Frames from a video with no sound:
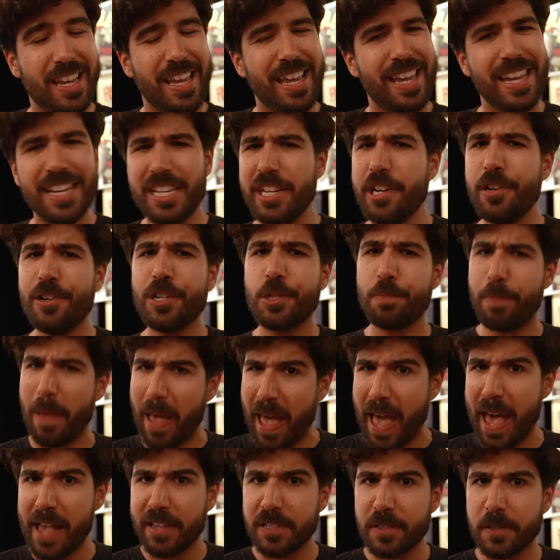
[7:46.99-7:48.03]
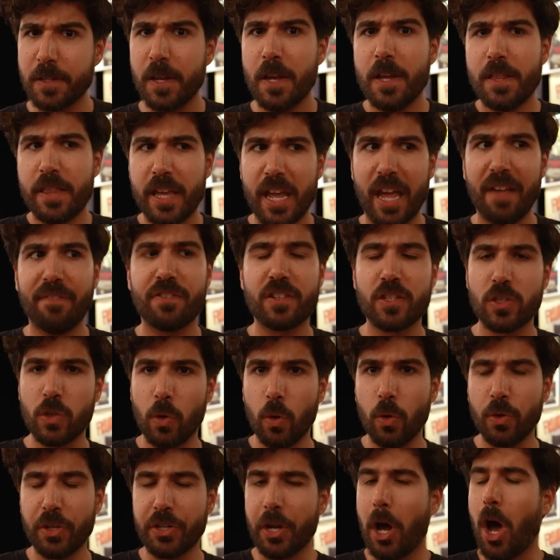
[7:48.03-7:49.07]
In years past, they have
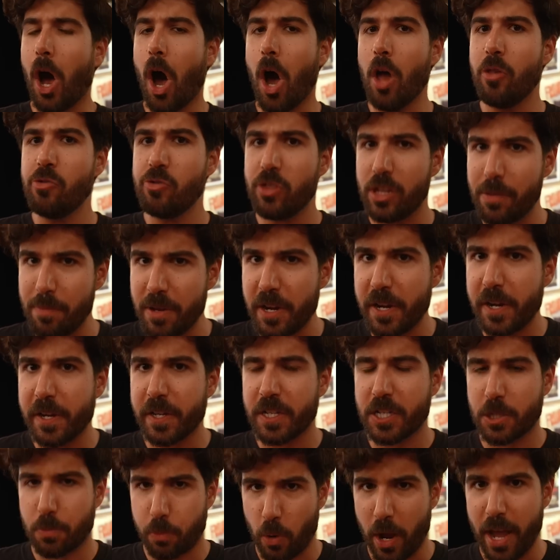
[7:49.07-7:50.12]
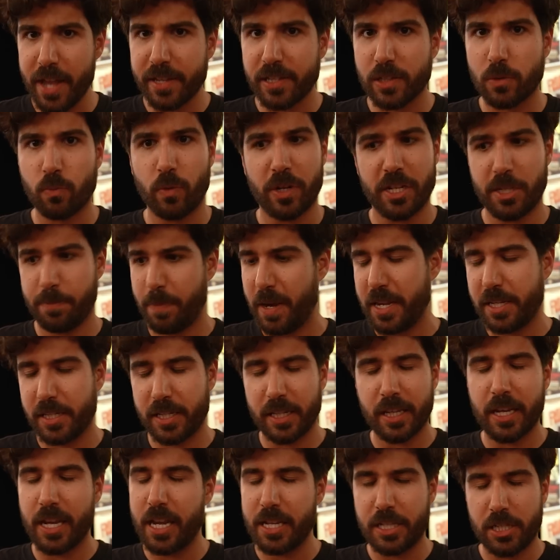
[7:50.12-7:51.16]
sold an unlimited Express, which
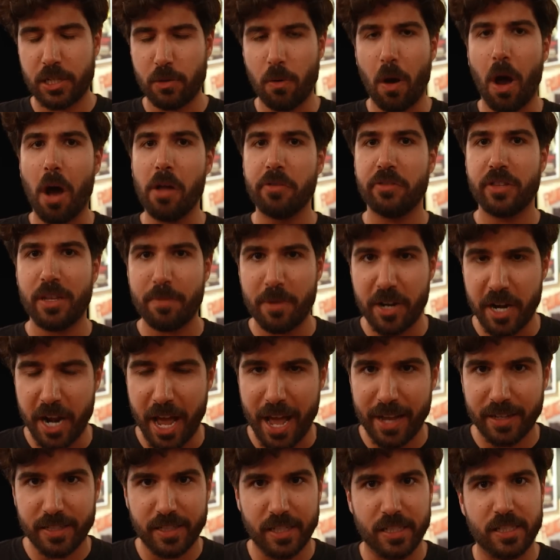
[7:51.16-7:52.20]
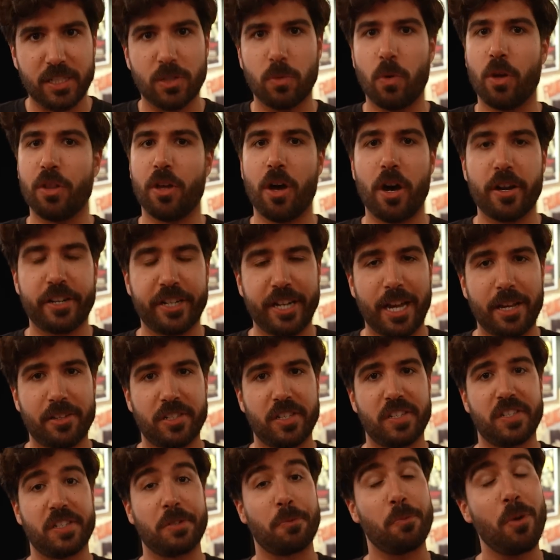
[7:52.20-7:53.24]
basically gets you unlimited access to all the haunted
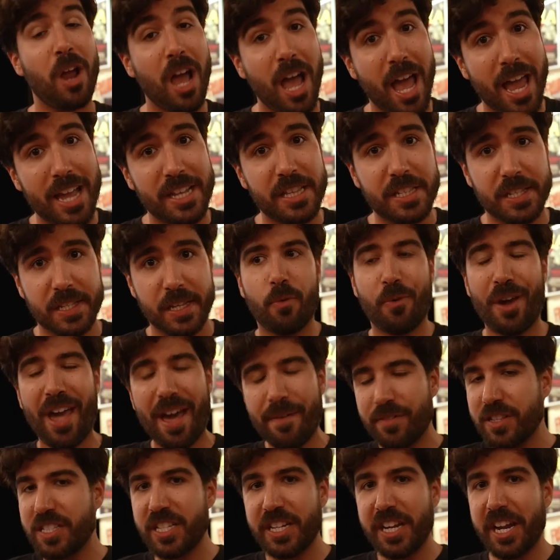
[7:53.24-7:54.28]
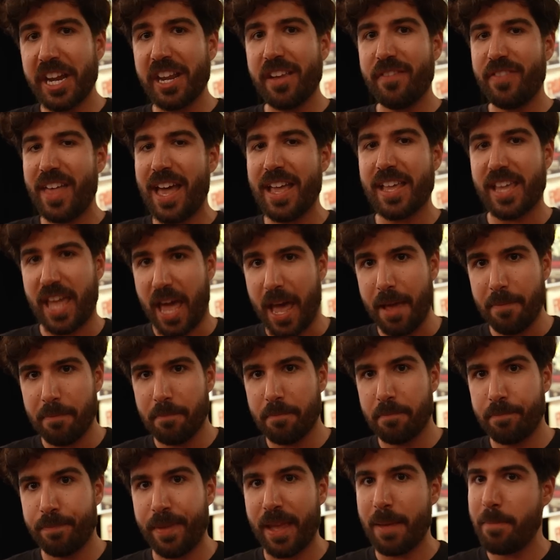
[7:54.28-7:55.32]
houses and rides. We haven't seen any of that yet.
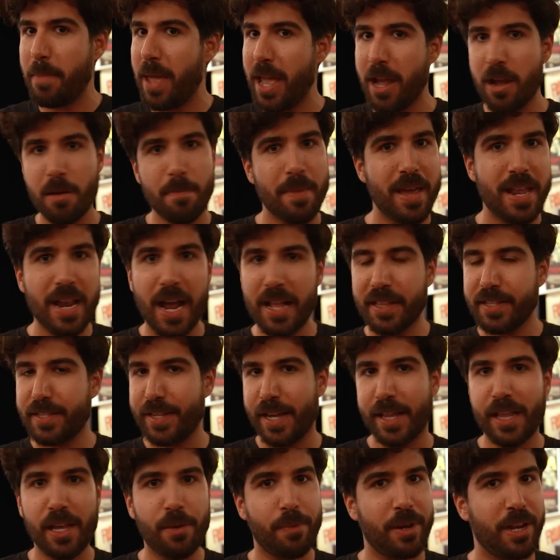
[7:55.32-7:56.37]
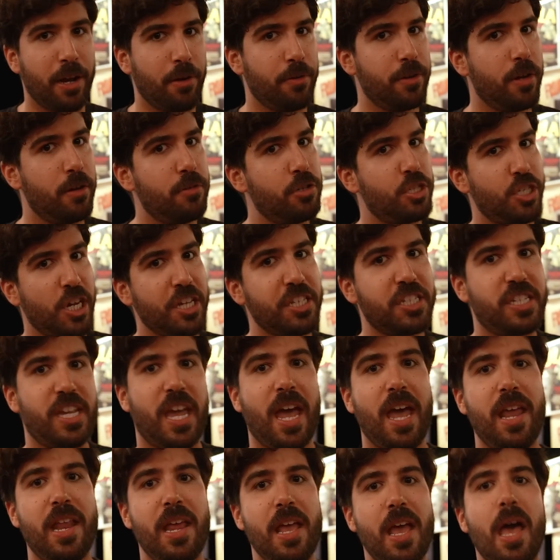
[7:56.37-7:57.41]
They may or may not sell it, we don't know just yet.